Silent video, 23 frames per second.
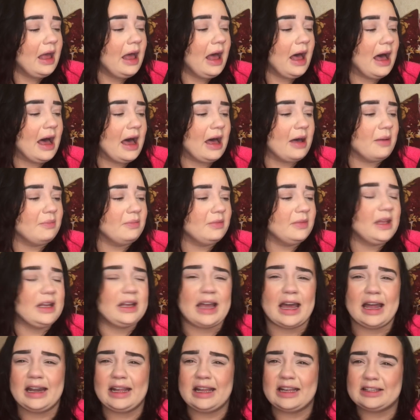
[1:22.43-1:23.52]
it
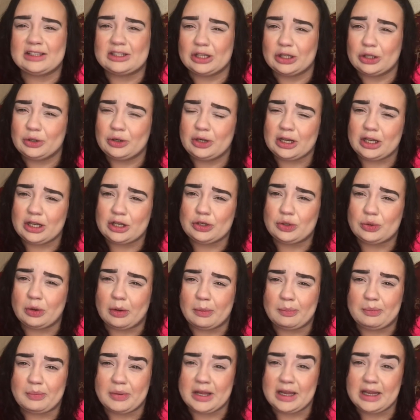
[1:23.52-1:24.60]
kind of gets diluted into a
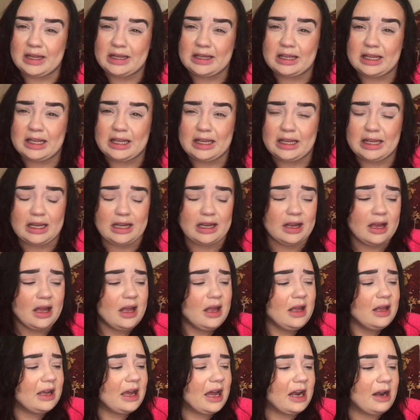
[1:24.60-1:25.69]
pinky
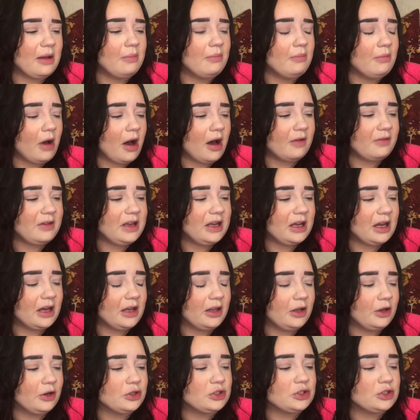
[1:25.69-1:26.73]
kind of mauve-y color.